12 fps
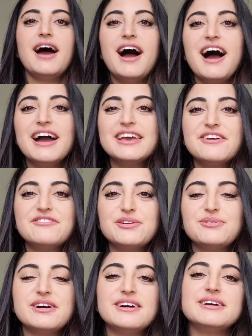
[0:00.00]
Hi
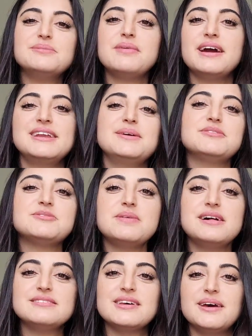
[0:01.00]
everyone, my name is
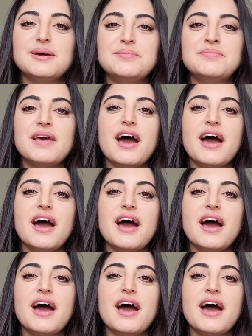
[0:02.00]
Meltem.